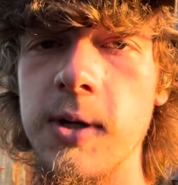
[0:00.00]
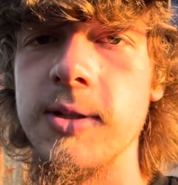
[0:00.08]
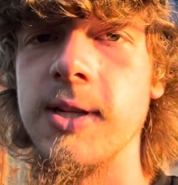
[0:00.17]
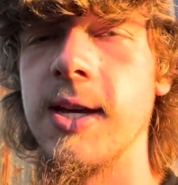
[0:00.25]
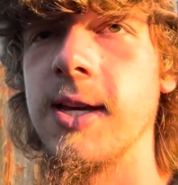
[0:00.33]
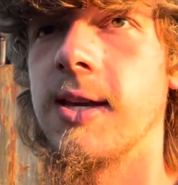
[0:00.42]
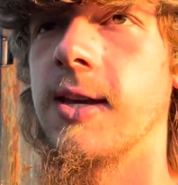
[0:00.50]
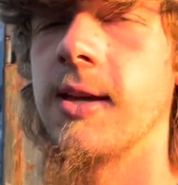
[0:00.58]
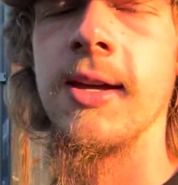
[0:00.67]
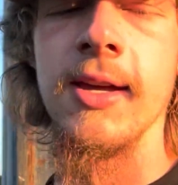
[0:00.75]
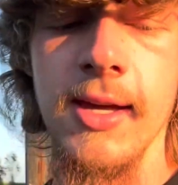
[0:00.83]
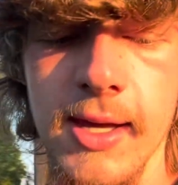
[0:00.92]
take it.
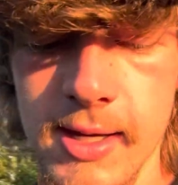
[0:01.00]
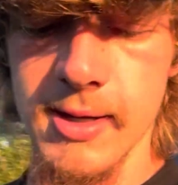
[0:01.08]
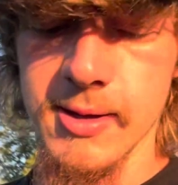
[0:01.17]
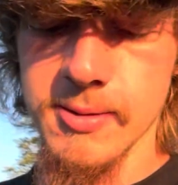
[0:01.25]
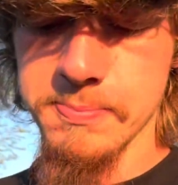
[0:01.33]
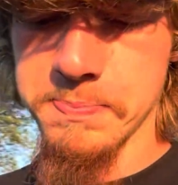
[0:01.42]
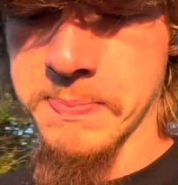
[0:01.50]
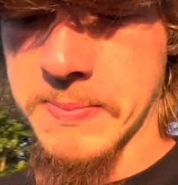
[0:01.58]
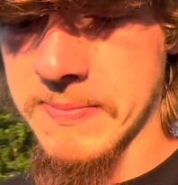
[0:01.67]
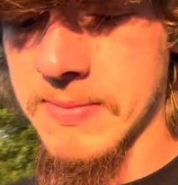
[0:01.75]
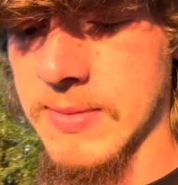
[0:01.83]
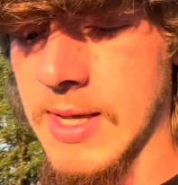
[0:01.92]
I'm
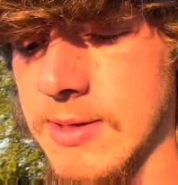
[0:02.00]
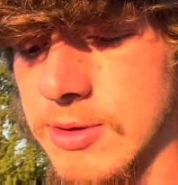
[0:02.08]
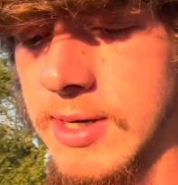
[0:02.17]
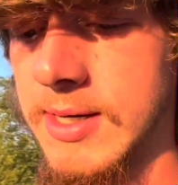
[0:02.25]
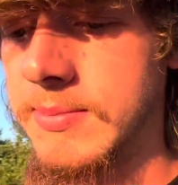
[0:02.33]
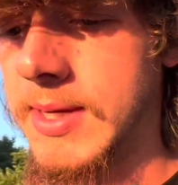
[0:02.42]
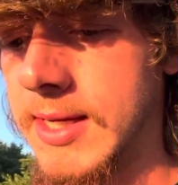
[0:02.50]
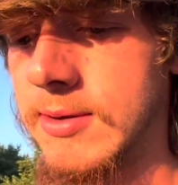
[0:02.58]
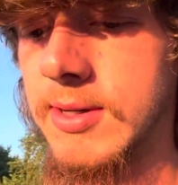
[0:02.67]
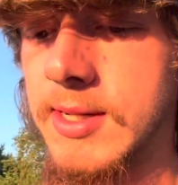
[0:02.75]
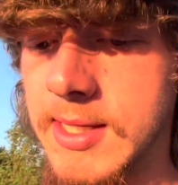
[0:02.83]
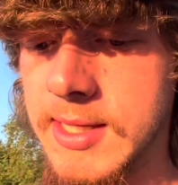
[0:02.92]
not trying to make
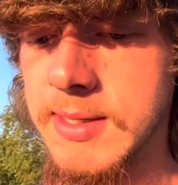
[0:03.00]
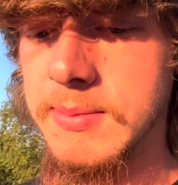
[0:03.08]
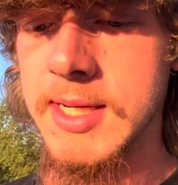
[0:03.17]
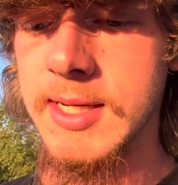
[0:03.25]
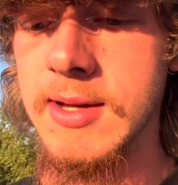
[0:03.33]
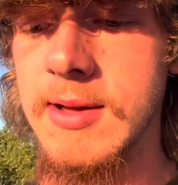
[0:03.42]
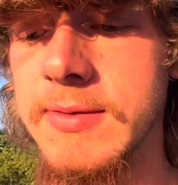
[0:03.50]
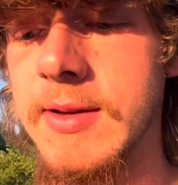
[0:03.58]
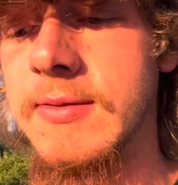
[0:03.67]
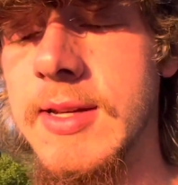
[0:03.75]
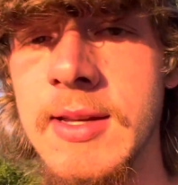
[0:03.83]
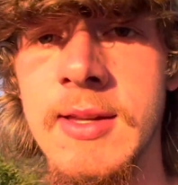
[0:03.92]
really any money off
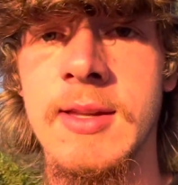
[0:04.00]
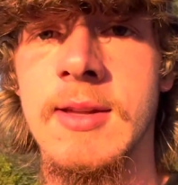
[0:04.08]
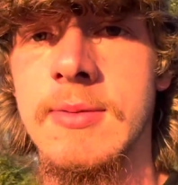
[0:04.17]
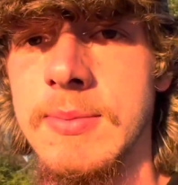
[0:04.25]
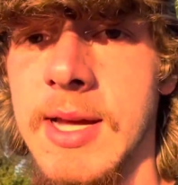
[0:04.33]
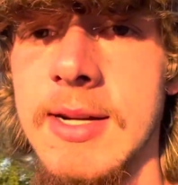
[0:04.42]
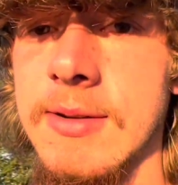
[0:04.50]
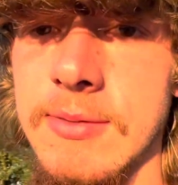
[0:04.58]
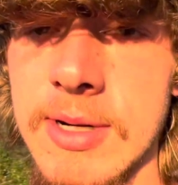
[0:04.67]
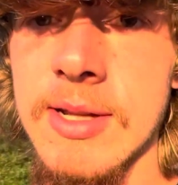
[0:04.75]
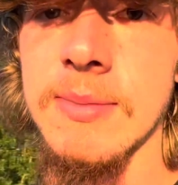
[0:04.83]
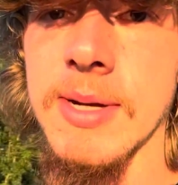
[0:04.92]
of it. I'm not even
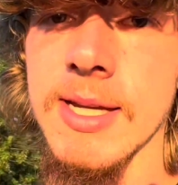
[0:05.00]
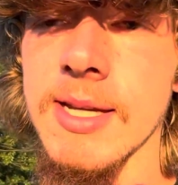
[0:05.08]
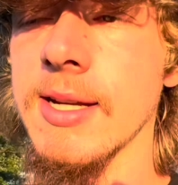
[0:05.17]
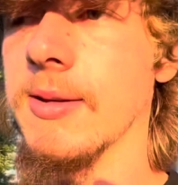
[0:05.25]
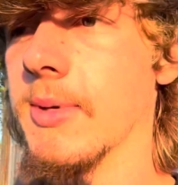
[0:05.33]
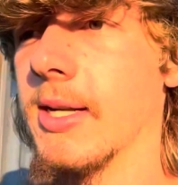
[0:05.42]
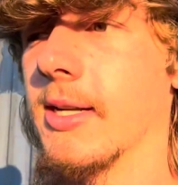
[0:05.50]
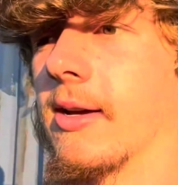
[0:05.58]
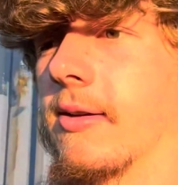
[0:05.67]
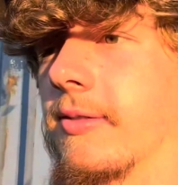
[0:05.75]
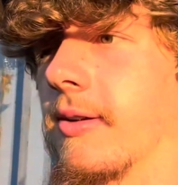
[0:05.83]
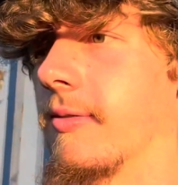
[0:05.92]
really making any money
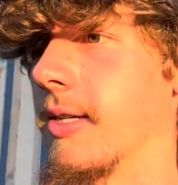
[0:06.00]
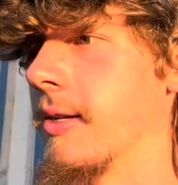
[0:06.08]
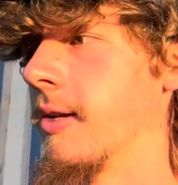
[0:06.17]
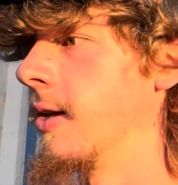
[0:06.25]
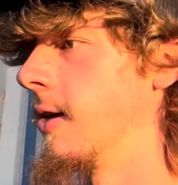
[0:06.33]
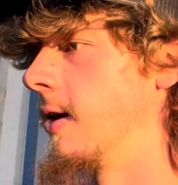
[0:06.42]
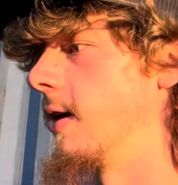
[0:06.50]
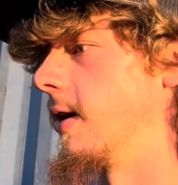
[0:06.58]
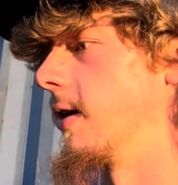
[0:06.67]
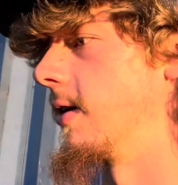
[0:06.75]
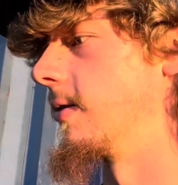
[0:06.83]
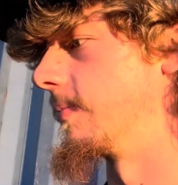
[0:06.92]
off of it.
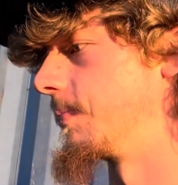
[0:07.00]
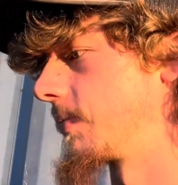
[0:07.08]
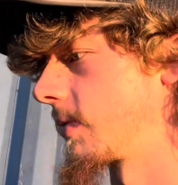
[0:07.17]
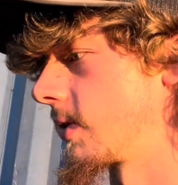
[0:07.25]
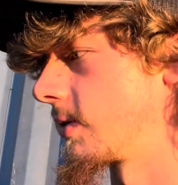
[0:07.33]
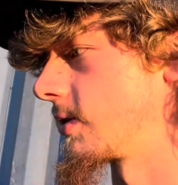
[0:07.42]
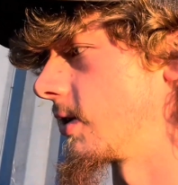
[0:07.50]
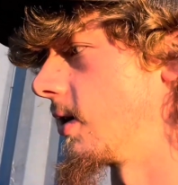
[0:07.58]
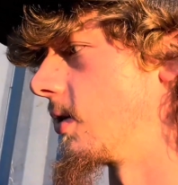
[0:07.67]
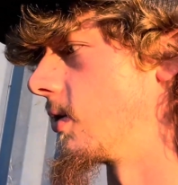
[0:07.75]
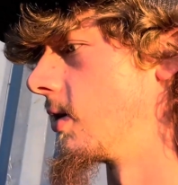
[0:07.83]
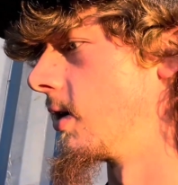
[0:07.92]

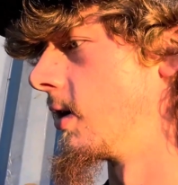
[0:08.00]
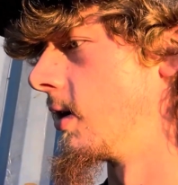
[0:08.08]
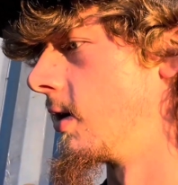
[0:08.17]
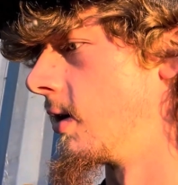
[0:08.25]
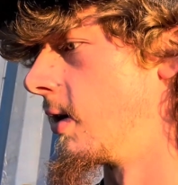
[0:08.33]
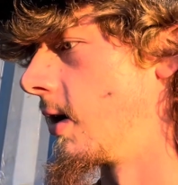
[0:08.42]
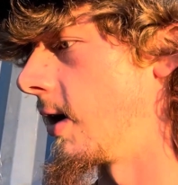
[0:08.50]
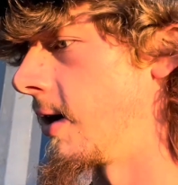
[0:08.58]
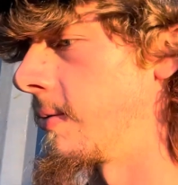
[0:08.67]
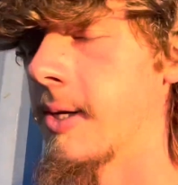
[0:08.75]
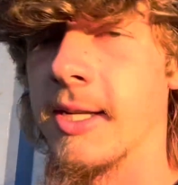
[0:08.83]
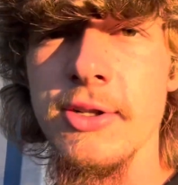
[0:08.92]
So I
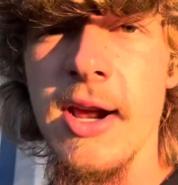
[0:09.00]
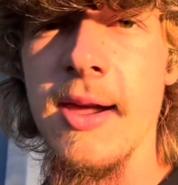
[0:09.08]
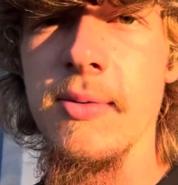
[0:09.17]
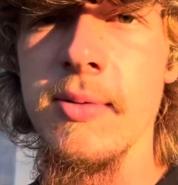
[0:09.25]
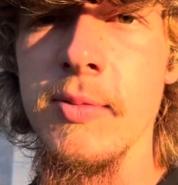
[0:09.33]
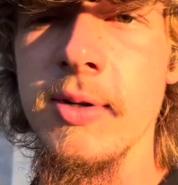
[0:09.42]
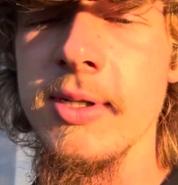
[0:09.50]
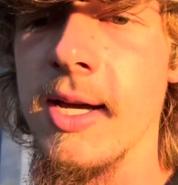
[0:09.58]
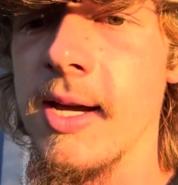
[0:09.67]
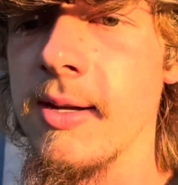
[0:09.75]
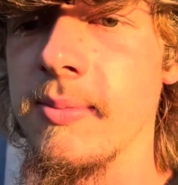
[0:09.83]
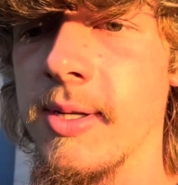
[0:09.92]
am gonna try it one more
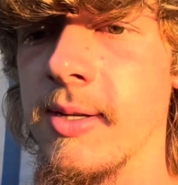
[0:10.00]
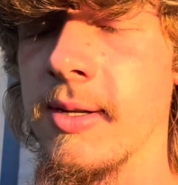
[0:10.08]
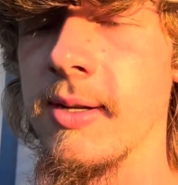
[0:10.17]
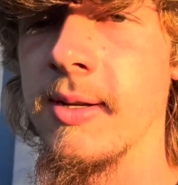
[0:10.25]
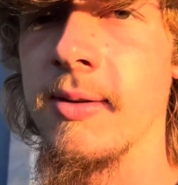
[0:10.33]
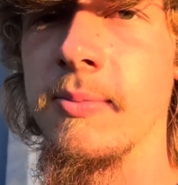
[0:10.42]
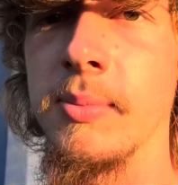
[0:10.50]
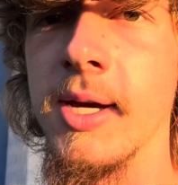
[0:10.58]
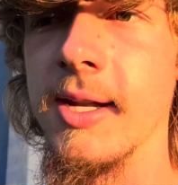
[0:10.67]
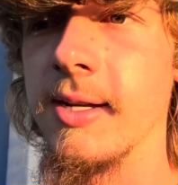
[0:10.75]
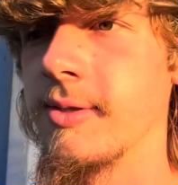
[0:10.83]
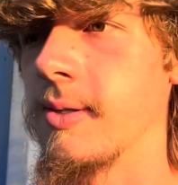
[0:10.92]
time, but
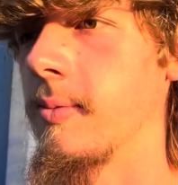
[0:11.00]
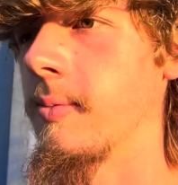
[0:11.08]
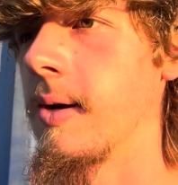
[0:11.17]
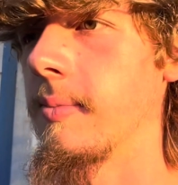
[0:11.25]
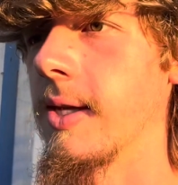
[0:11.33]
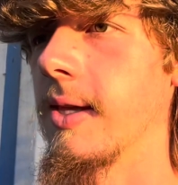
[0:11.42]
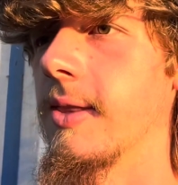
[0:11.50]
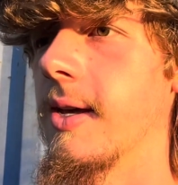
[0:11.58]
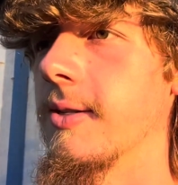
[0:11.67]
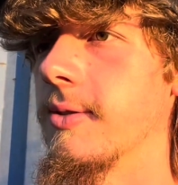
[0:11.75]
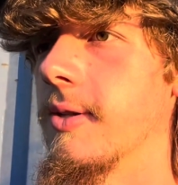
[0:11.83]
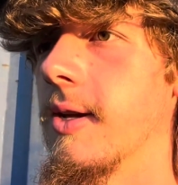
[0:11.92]
if someone brought me
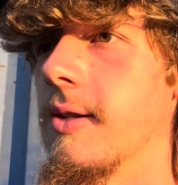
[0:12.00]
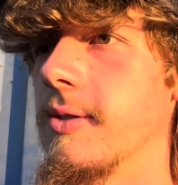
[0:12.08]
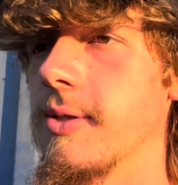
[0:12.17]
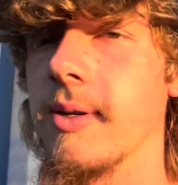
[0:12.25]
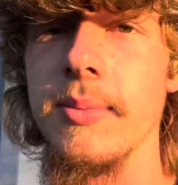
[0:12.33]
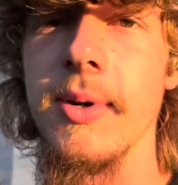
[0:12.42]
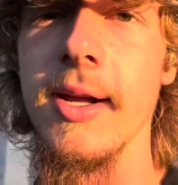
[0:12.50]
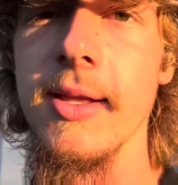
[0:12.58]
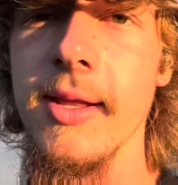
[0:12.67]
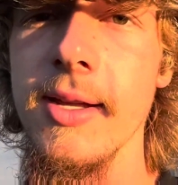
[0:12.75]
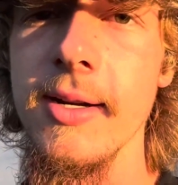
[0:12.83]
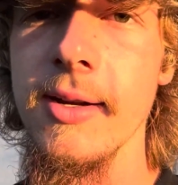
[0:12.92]
$8,000, I'd probably
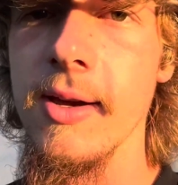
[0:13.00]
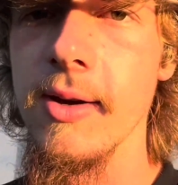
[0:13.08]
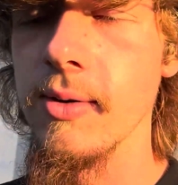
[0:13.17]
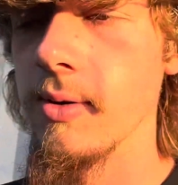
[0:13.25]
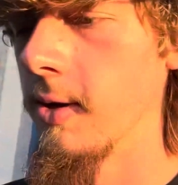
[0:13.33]
let it go,